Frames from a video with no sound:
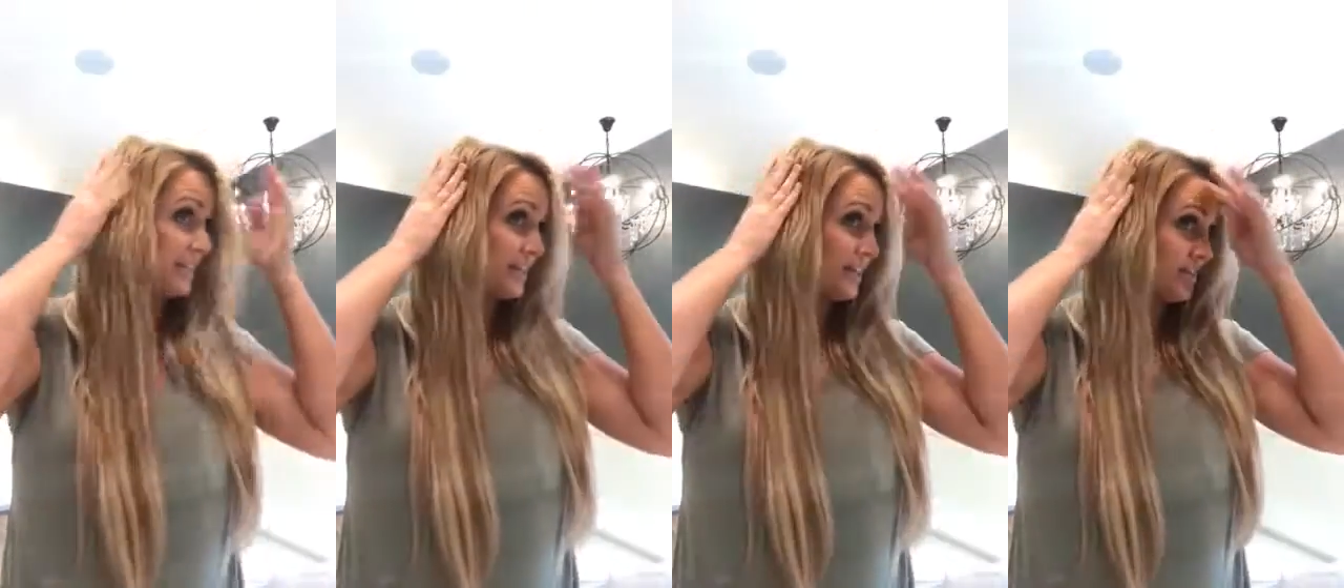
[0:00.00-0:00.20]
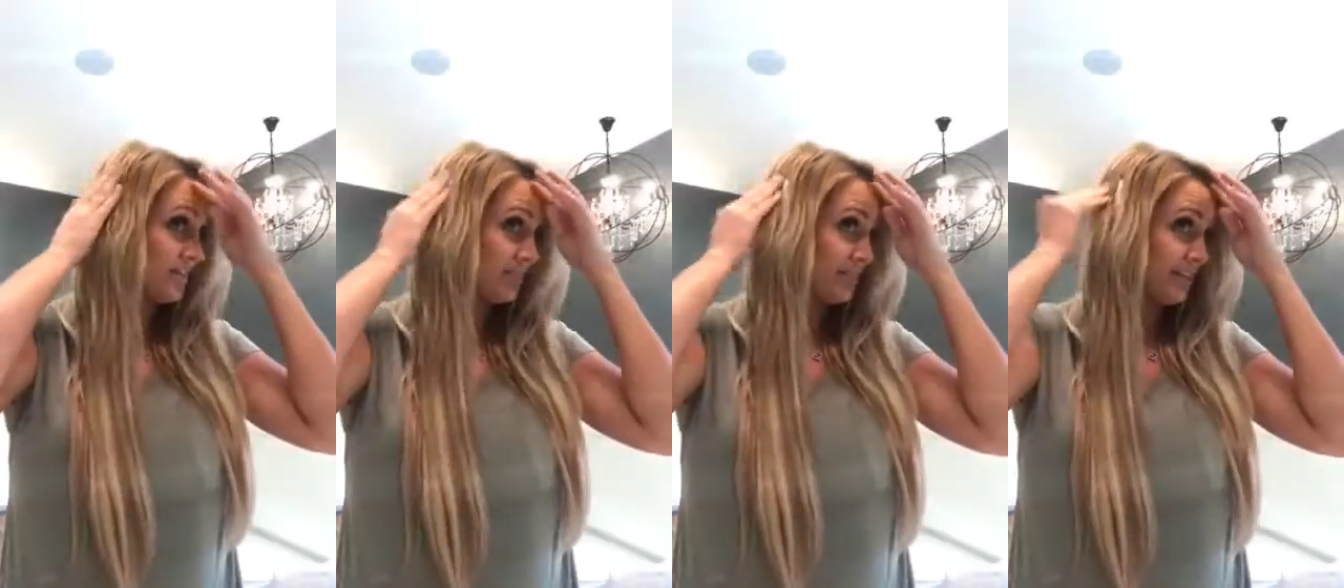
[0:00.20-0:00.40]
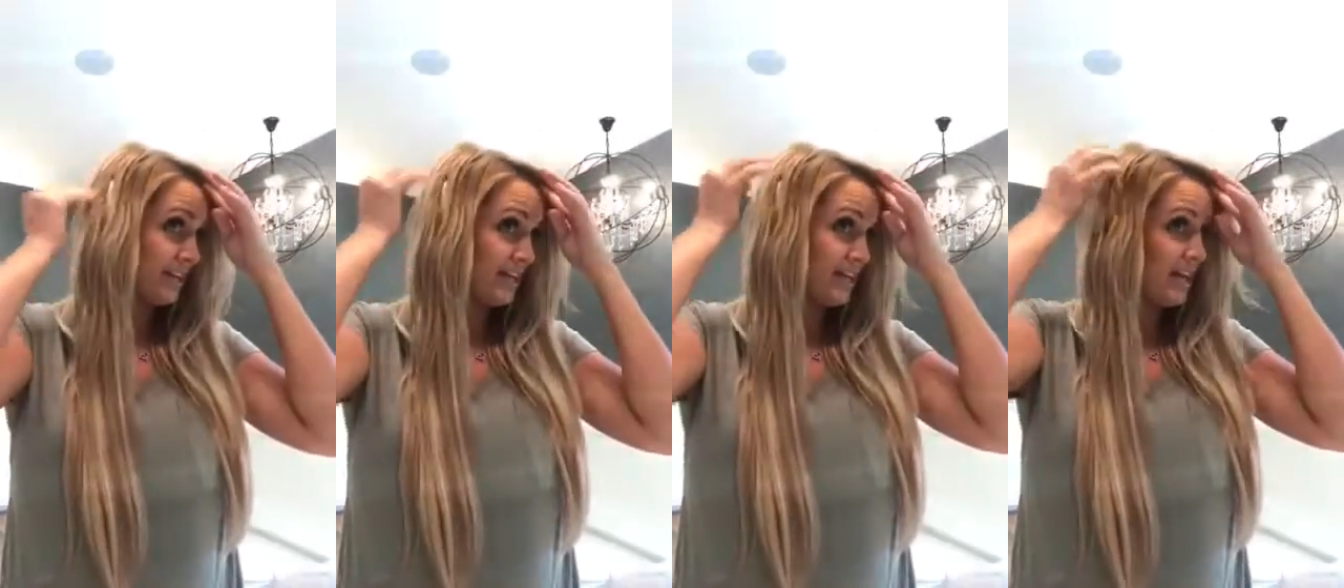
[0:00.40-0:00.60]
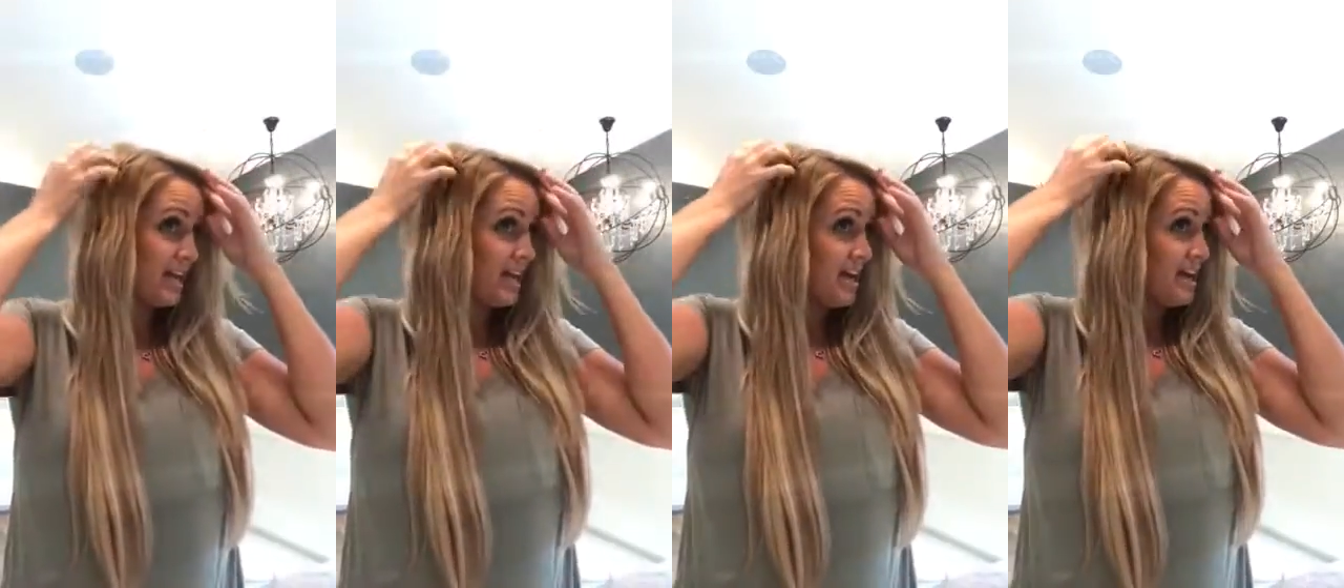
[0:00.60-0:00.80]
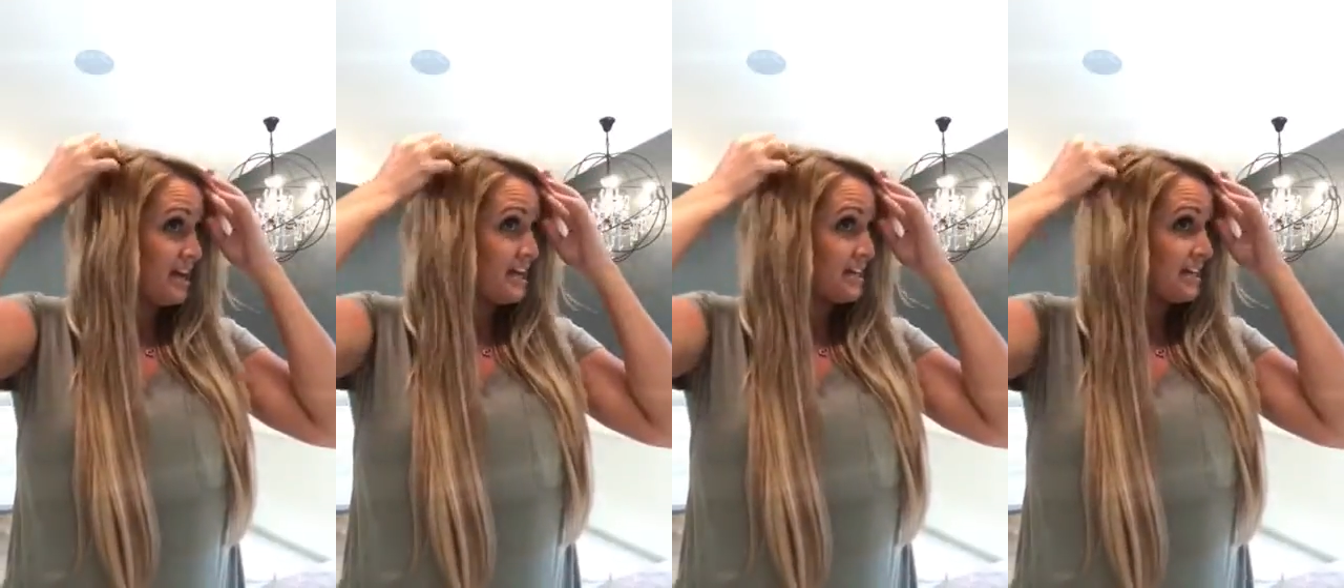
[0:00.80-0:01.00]
literally
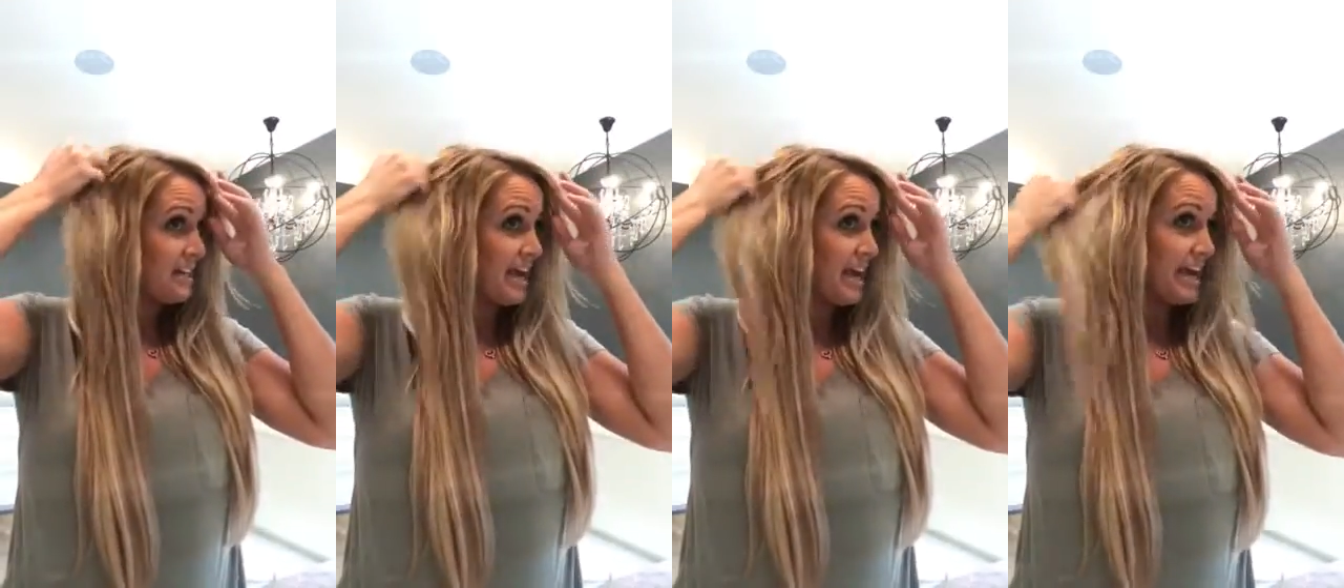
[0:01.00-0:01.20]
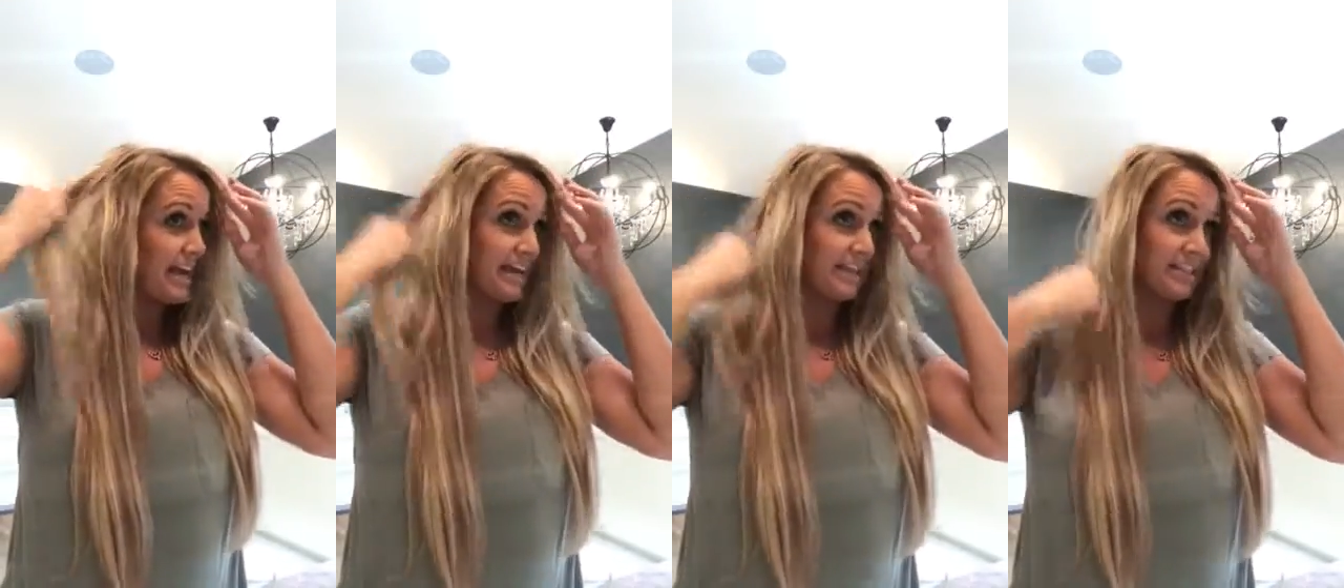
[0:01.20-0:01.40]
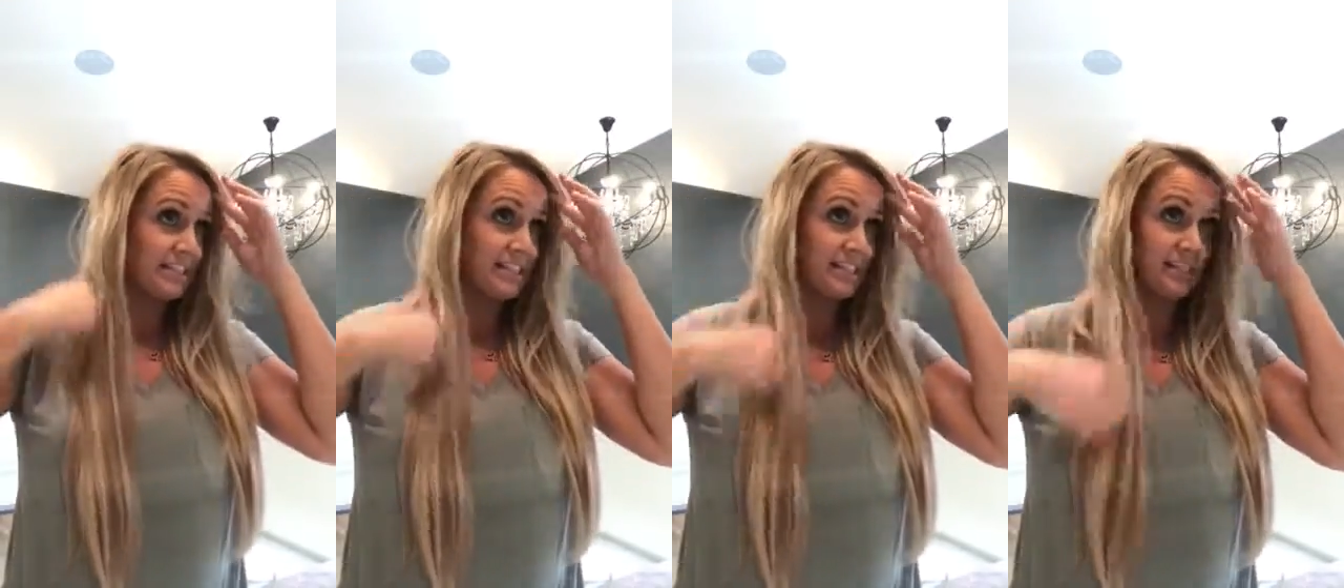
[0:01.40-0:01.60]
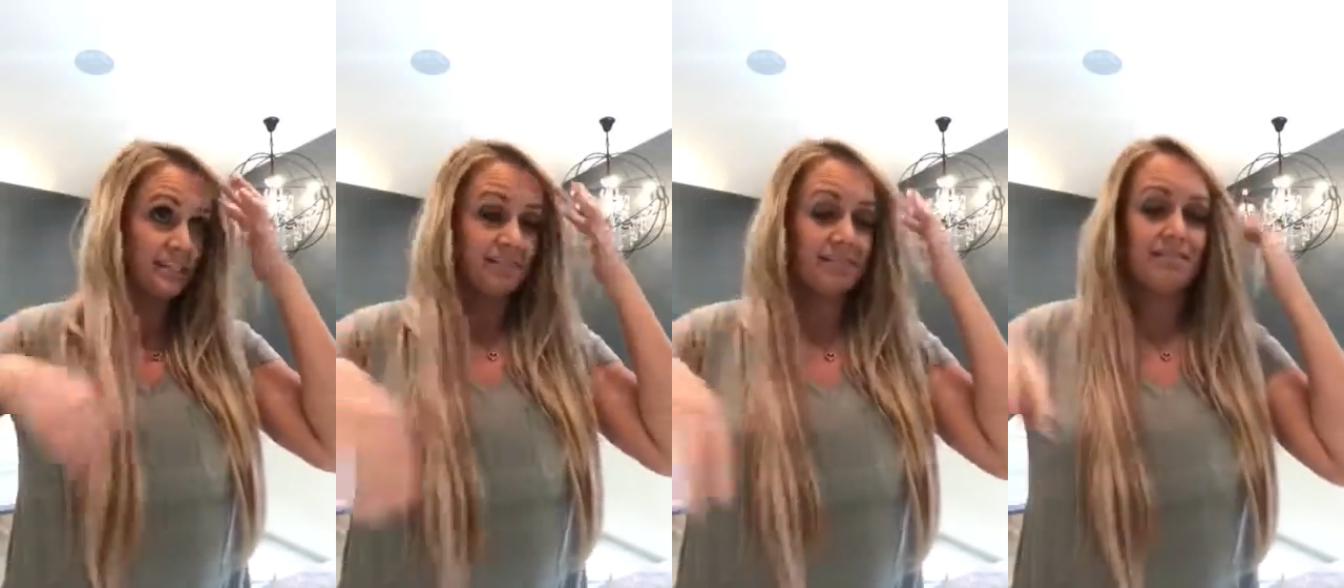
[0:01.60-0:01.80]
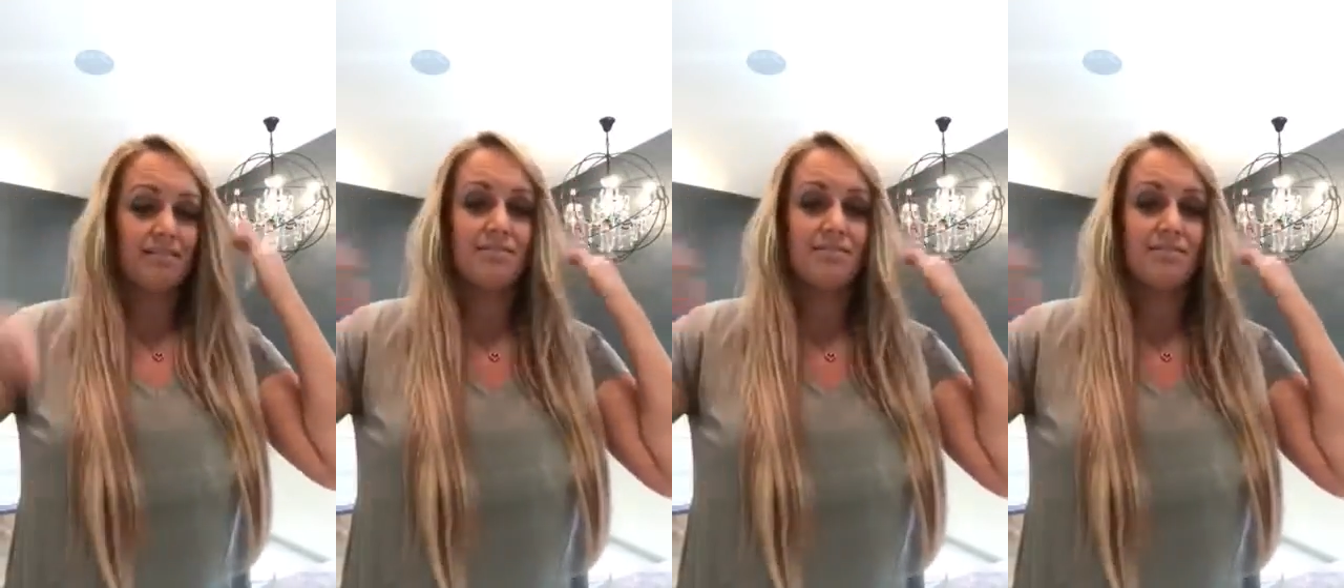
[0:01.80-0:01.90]
takes